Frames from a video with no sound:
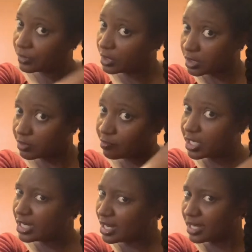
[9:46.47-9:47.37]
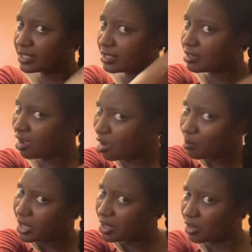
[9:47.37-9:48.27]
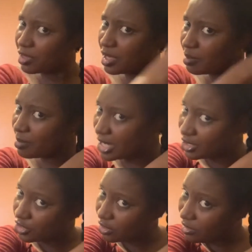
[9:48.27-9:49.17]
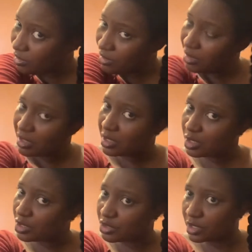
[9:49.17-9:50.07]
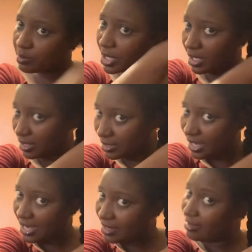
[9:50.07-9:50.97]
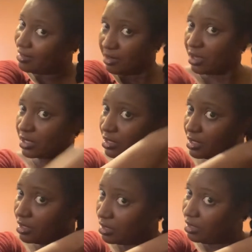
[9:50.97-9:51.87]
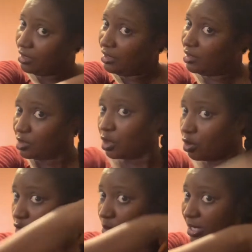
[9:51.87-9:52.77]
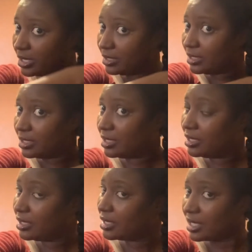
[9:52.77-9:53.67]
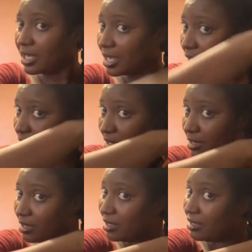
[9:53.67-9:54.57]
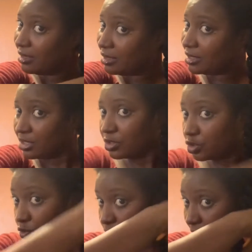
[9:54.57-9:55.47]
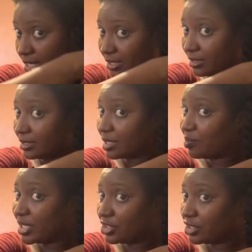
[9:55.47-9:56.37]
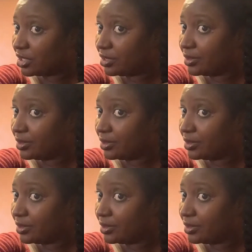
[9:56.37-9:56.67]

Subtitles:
it's feeling a little knot, but nothing major. This is just because I did not comb it in 2 days, as I mentioned.